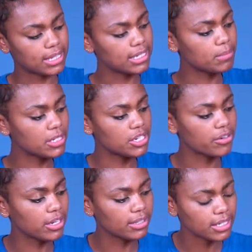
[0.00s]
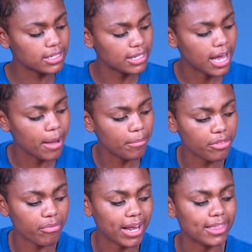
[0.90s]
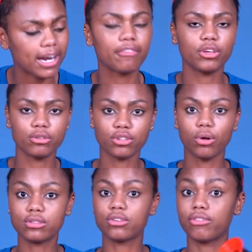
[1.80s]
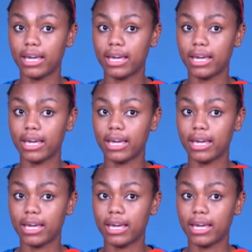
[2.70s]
this material, this um, thread that I've used also,